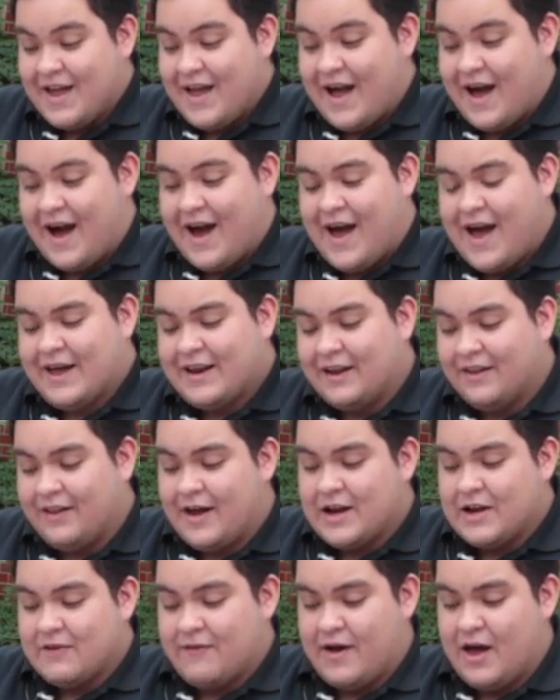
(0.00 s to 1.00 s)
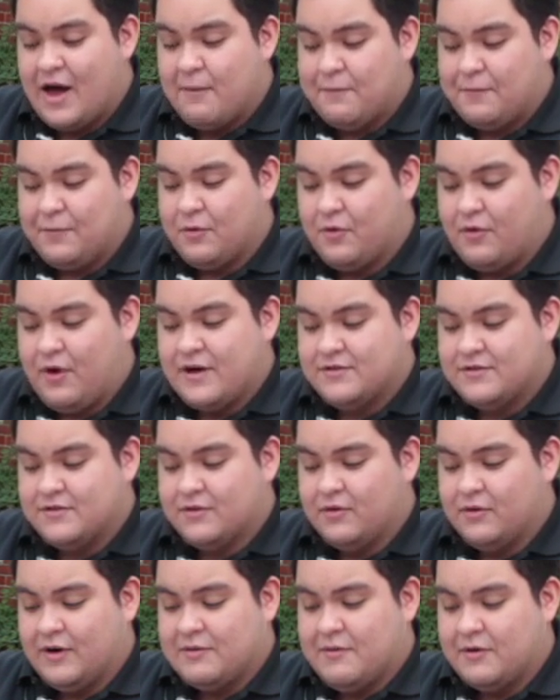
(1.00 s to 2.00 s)
I had a lot of help through grade
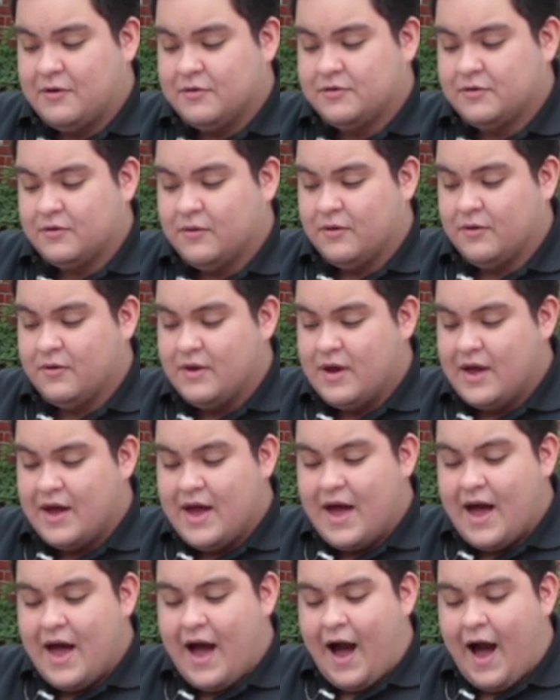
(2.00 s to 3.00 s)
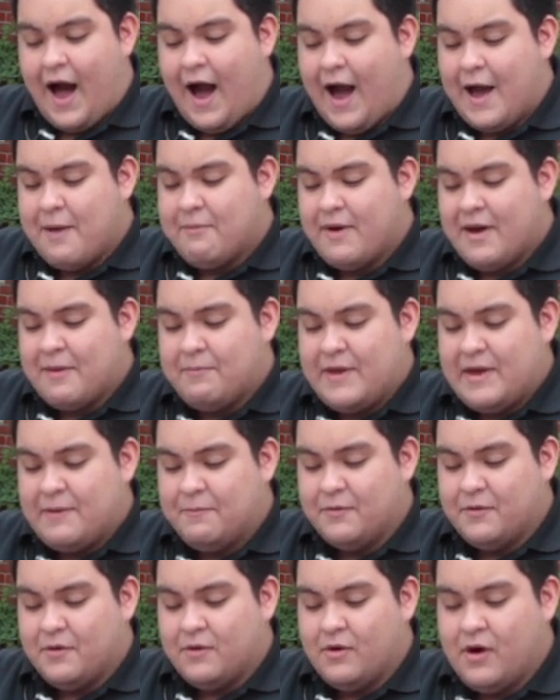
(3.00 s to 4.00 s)
school and middle school. I met
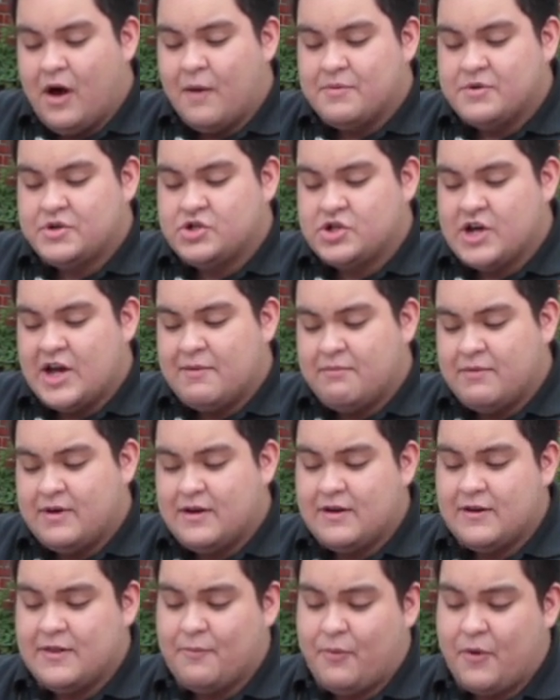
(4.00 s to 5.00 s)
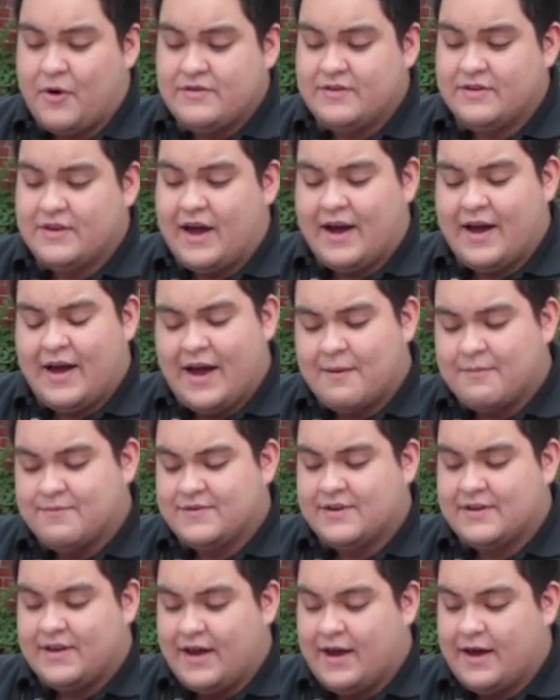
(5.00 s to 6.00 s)
people who helped shape me into the person I am
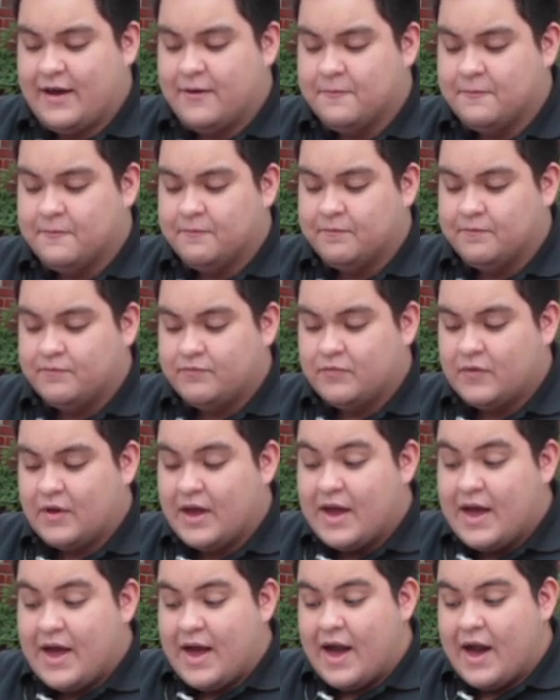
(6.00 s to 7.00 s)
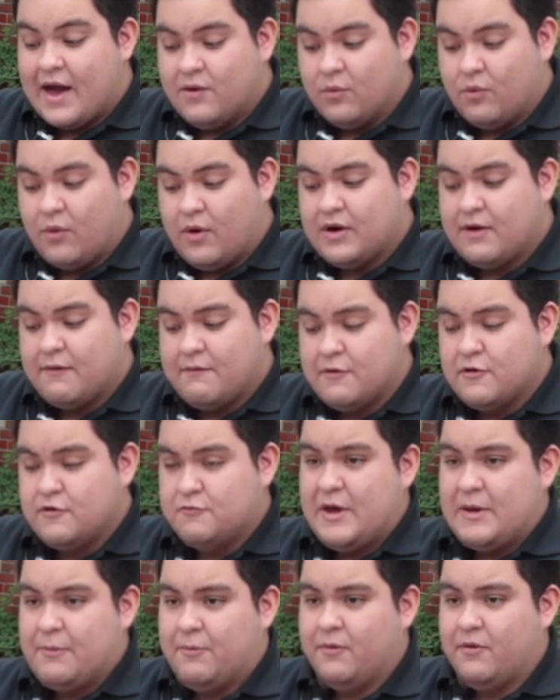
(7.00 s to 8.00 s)
today. And one of those
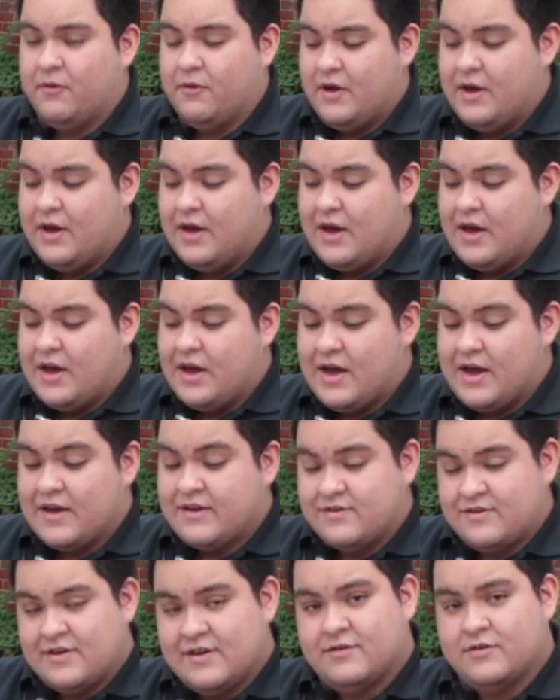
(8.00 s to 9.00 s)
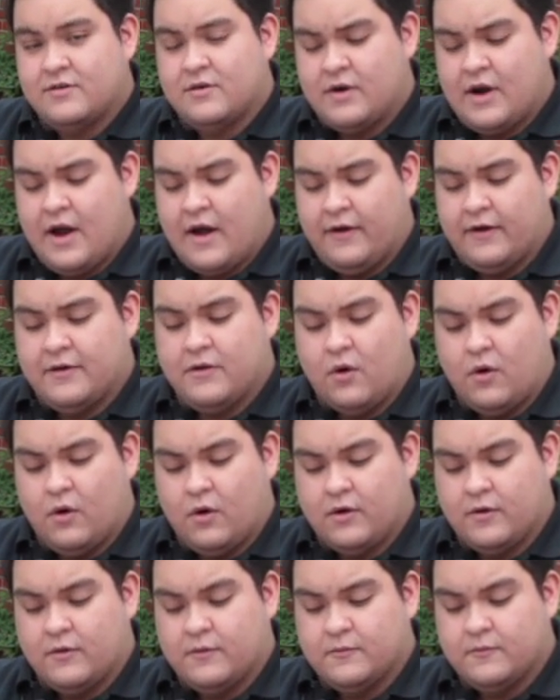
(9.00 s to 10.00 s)
people is Sister Ellen
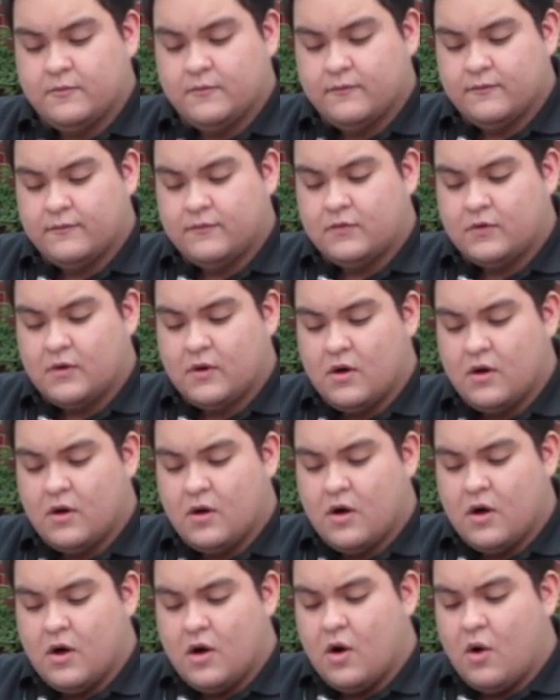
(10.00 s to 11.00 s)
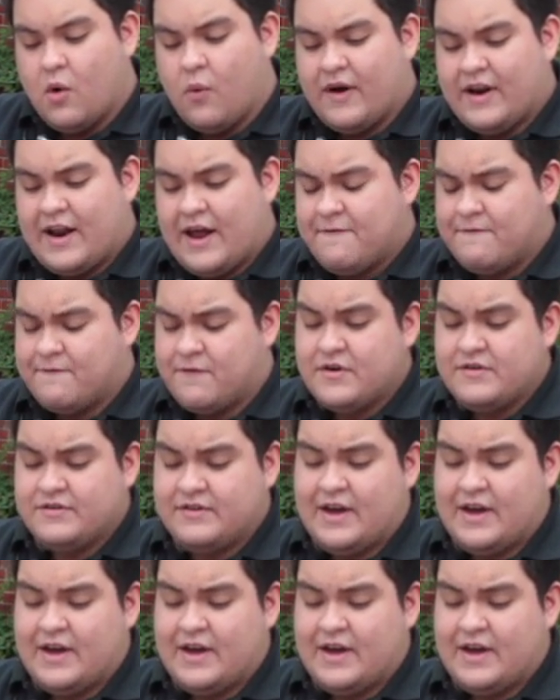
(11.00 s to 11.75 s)
Horn. When I first